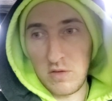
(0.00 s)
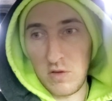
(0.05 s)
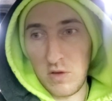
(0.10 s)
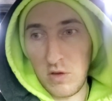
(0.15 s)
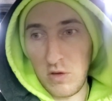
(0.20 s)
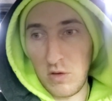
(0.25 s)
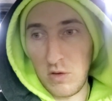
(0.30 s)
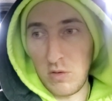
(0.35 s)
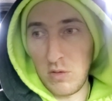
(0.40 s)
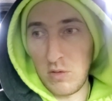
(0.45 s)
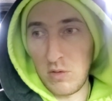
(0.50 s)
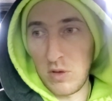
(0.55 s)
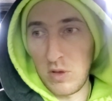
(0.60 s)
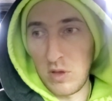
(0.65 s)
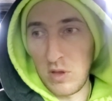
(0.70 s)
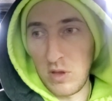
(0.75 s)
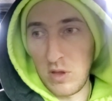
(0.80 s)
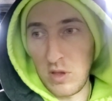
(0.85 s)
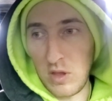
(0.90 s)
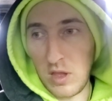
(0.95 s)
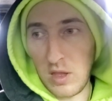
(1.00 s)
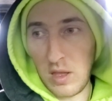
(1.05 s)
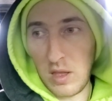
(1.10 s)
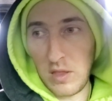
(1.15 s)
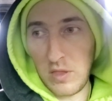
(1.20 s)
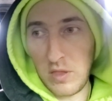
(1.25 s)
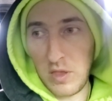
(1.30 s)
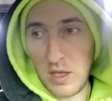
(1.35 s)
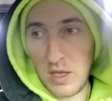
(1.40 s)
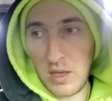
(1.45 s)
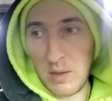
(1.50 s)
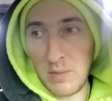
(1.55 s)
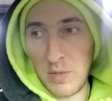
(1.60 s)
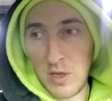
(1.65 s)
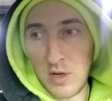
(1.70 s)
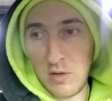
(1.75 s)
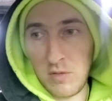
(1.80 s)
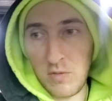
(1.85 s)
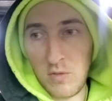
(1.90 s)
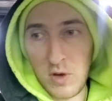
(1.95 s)
So I think I
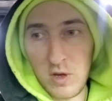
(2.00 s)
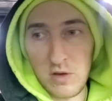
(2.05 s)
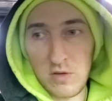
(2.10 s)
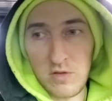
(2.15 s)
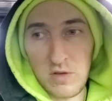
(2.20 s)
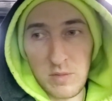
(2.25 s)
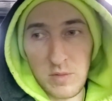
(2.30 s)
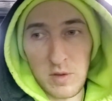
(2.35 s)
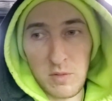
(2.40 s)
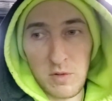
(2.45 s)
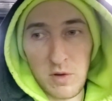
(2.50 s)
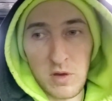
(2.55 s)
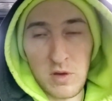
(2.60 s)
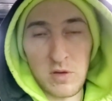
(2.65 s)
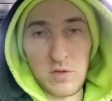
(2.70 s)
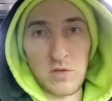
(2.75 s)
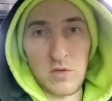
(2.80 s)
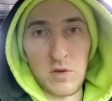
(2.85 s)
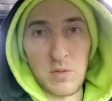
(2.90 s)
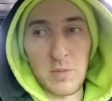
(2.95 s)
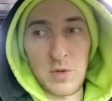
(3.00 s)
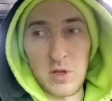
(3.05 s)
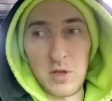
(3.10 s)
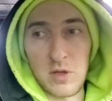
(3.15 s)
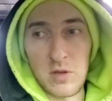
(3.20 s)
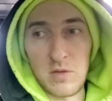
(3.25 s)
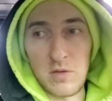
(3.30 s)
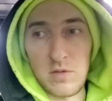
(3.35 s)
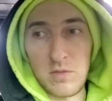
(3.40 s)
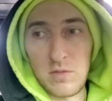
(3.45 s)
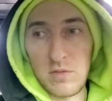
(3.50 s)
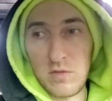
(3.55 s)
might have wired something wrong, so I'm gonna